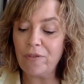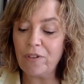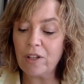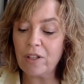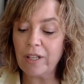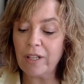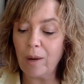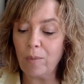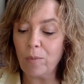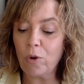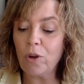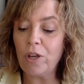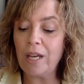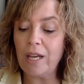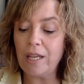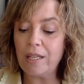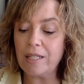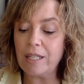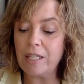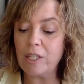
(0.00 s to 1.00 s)
Claire Marie,
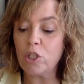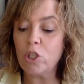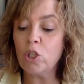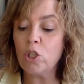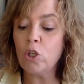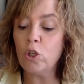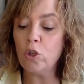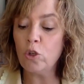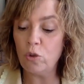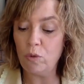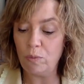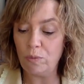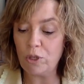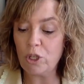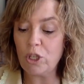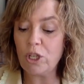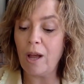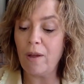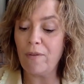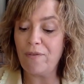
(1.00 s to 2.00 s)
I see 2.
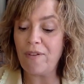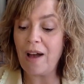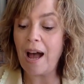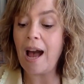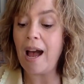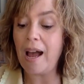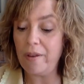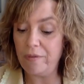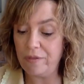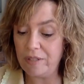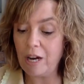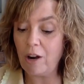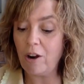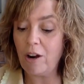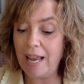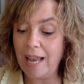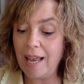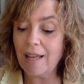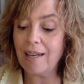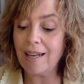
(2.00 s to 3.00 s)
Michelle, 5. Tara
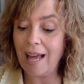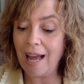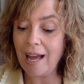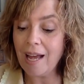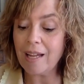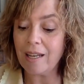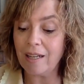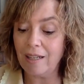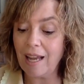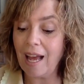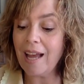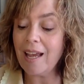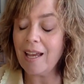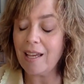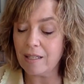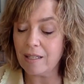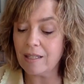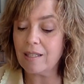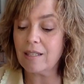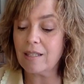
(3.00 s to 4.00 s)
Ann, 9.
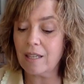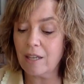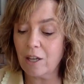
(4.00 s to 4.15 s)
Nice.